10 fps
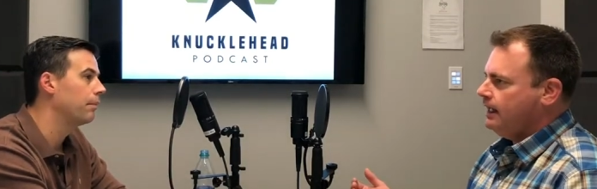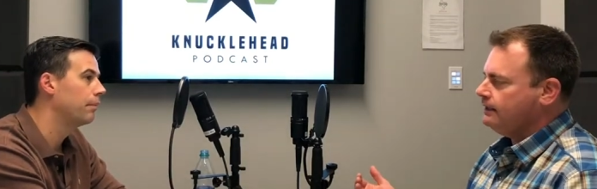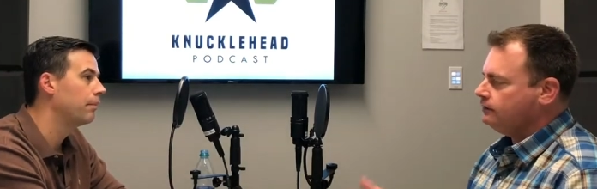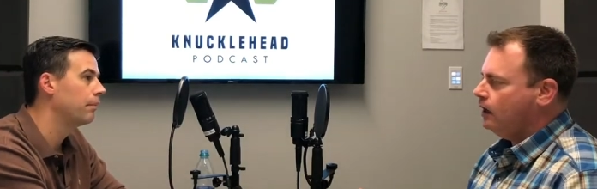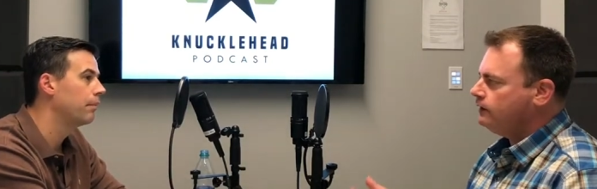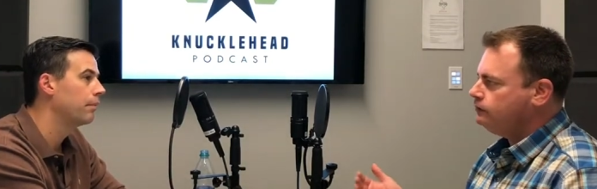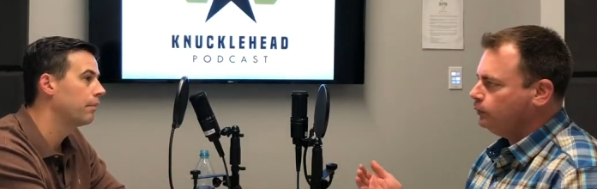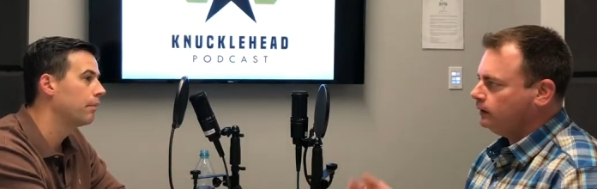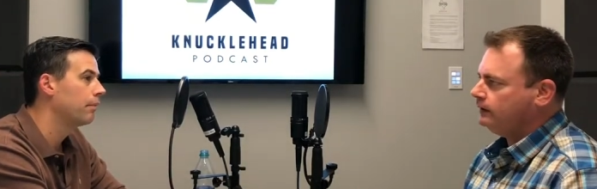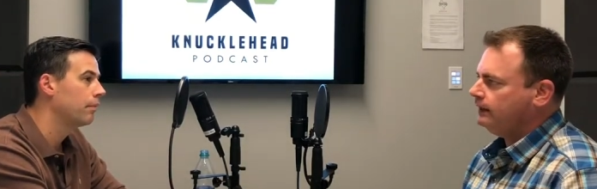Speaker 1: as long as you
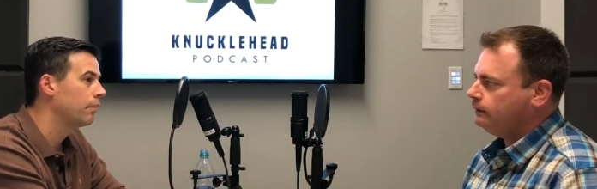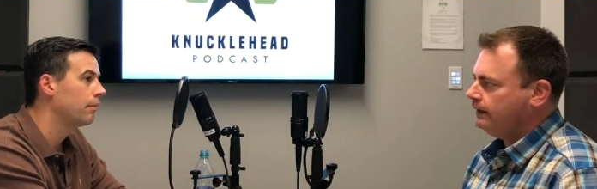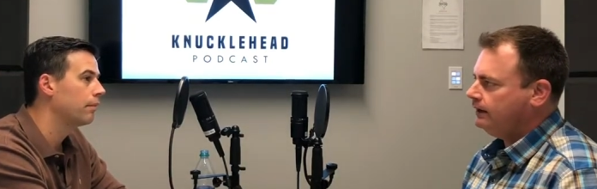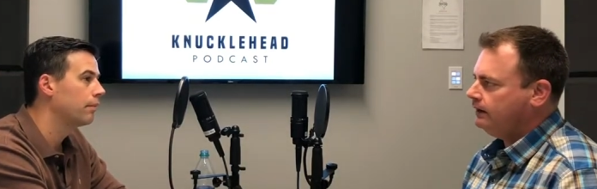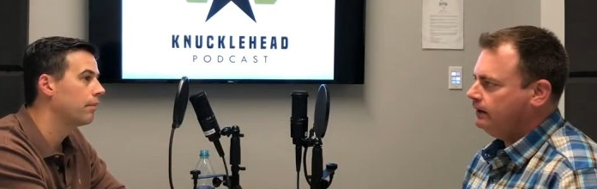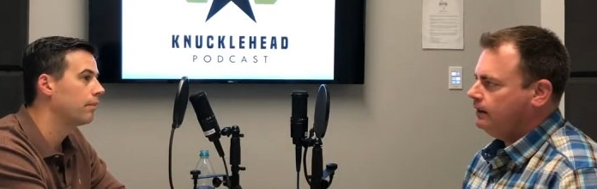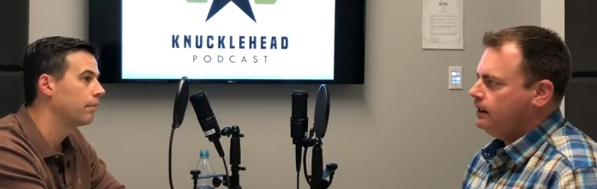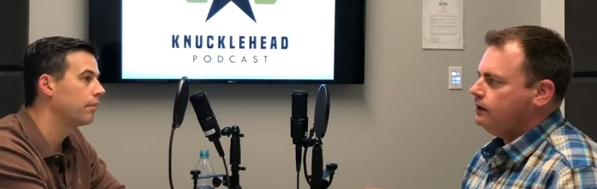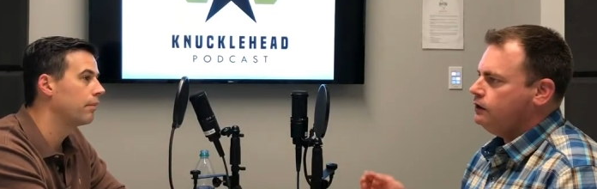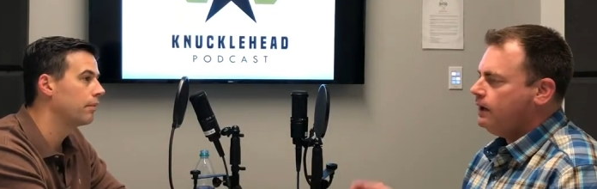were liquid
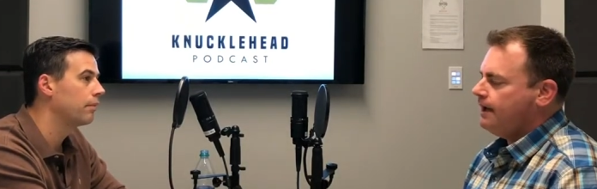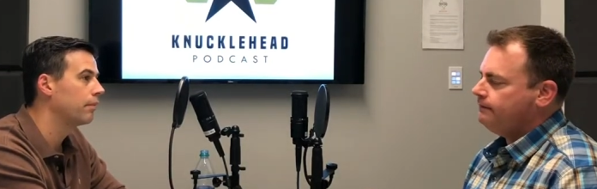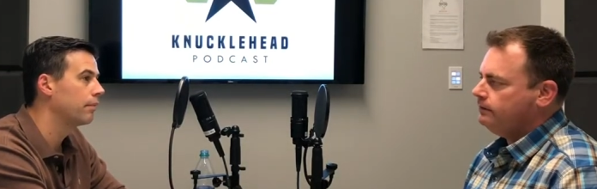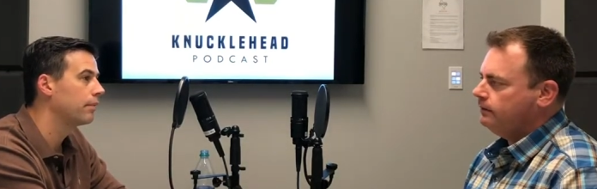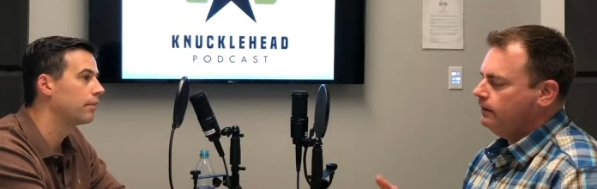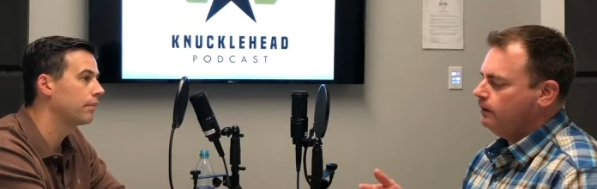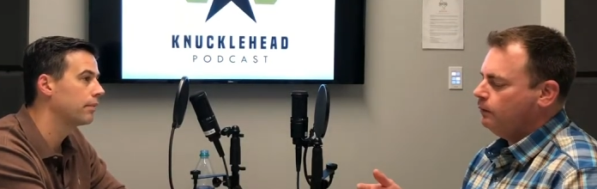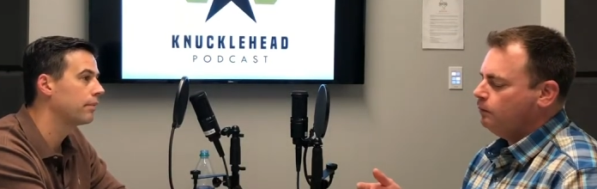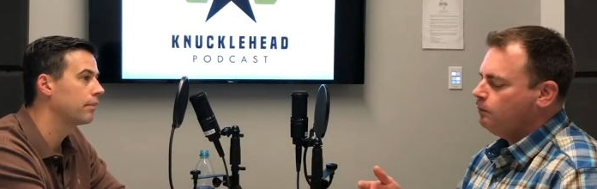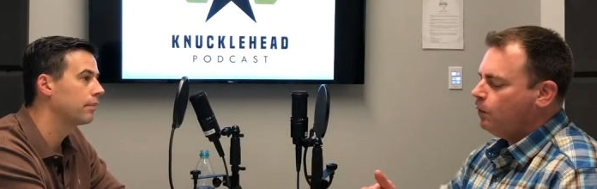you have
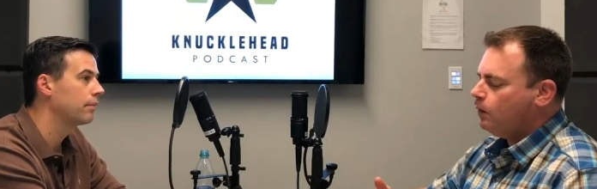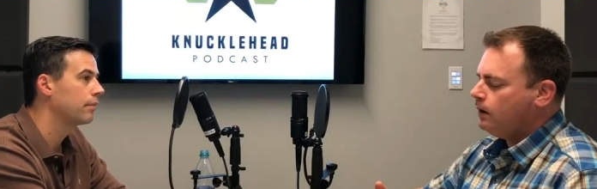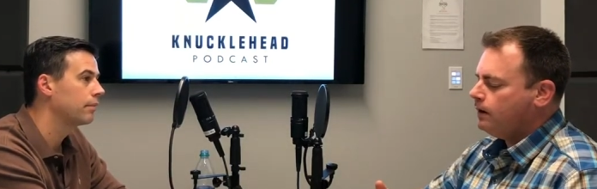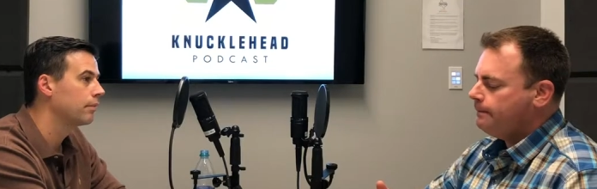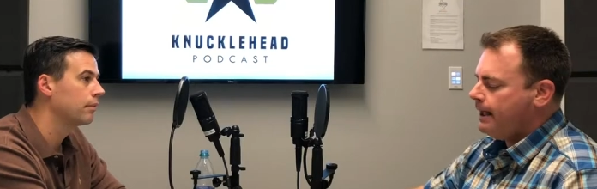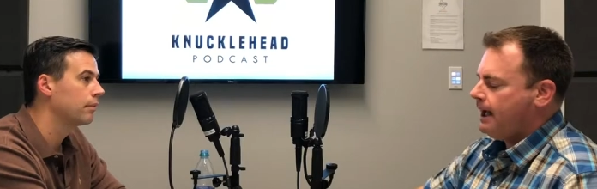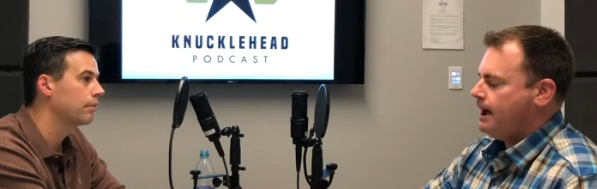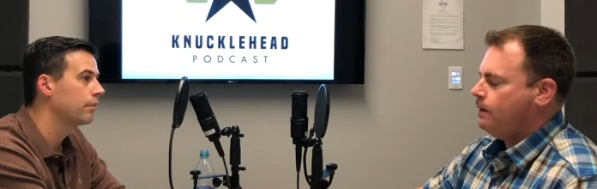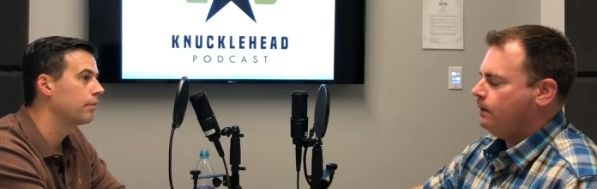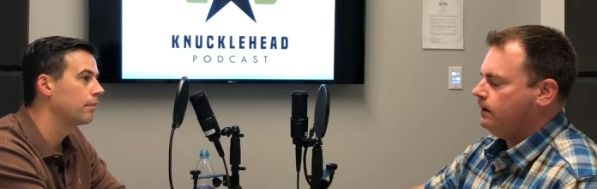more
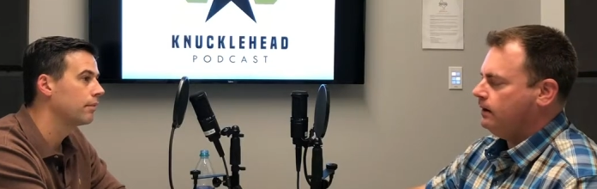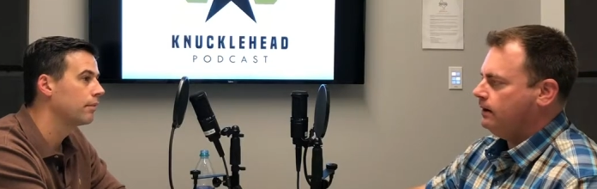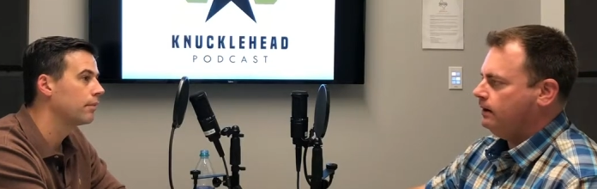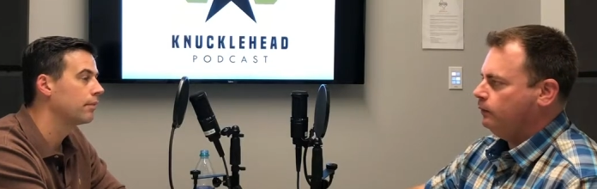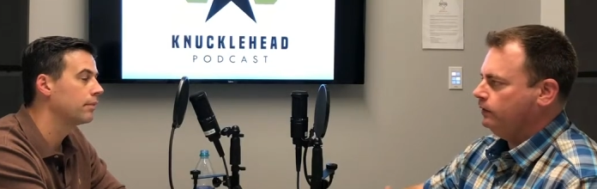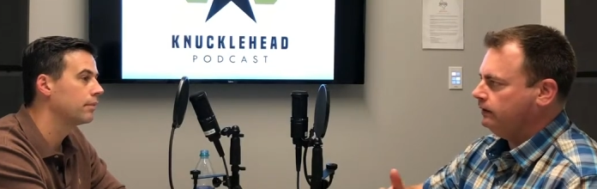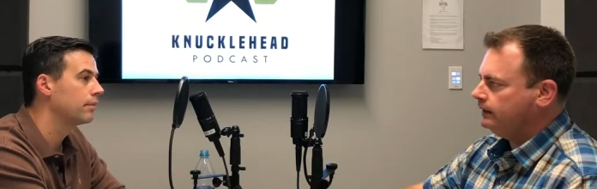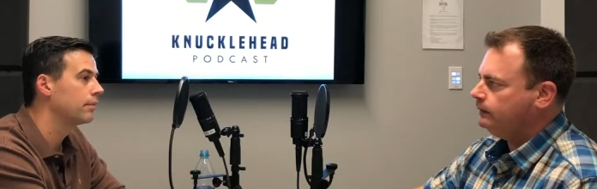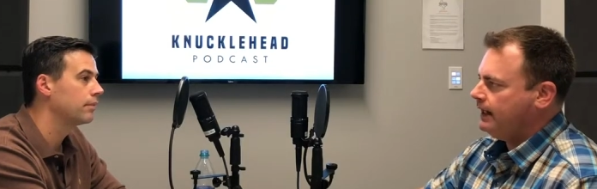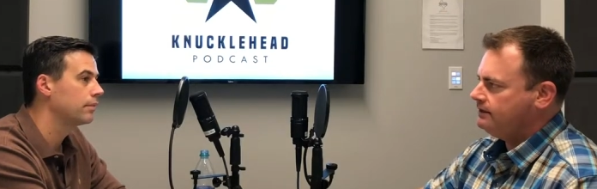power with
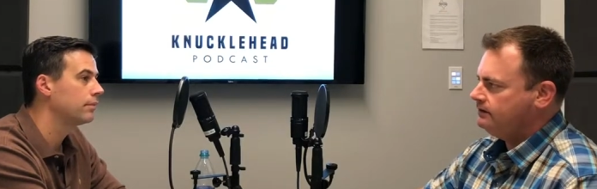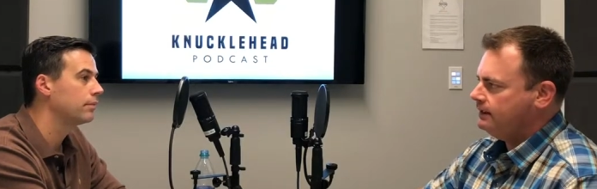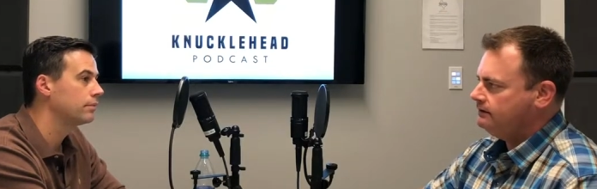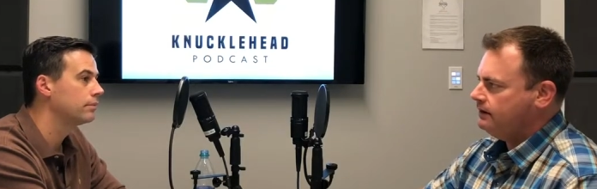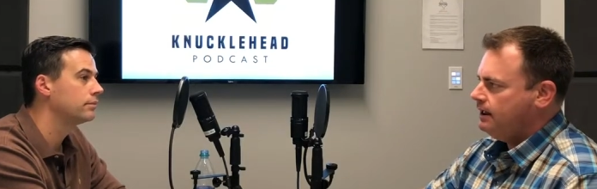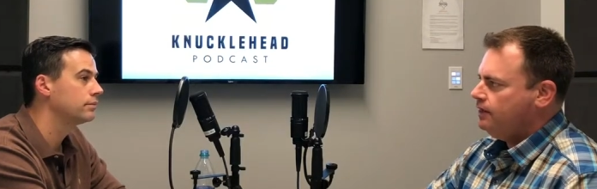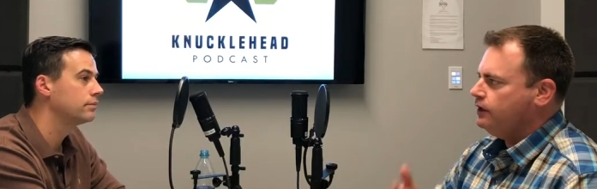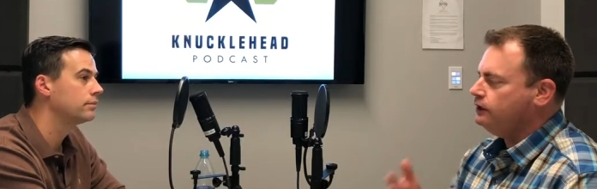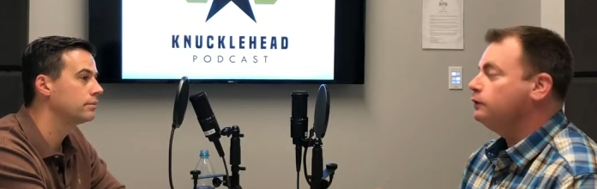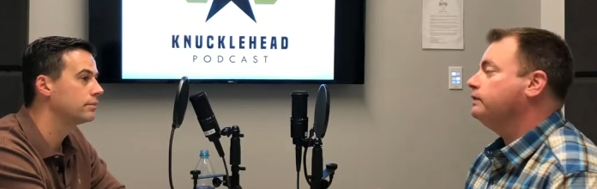liquid assets
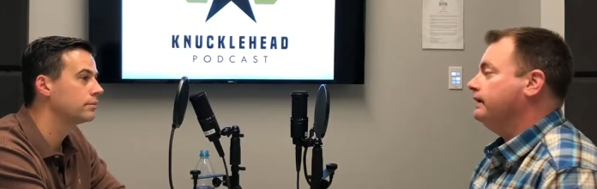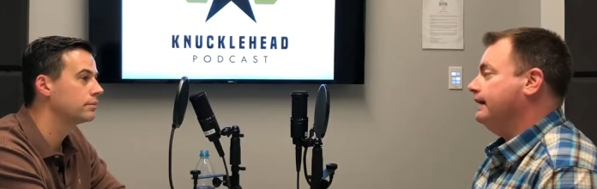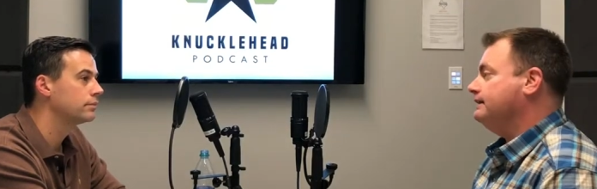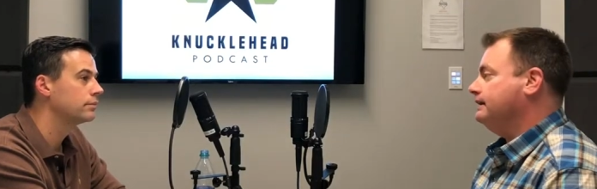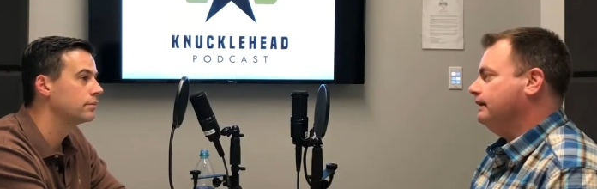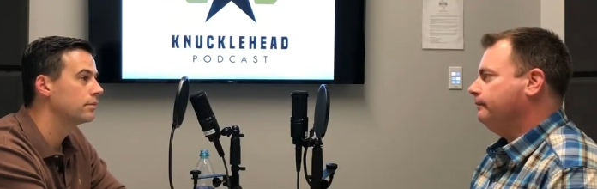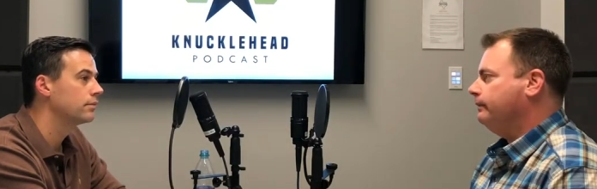than you do with an idea